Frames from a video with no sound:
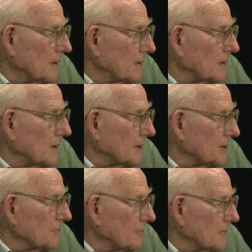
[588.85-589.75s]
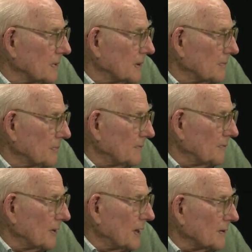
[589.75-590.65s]
the League has uh, been
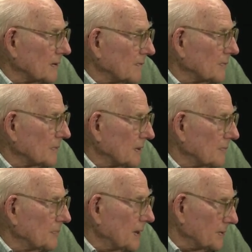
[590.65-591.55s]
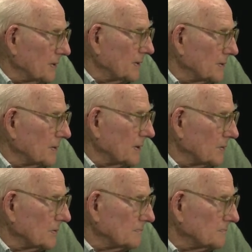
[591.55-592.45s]
very active in, in past legislation?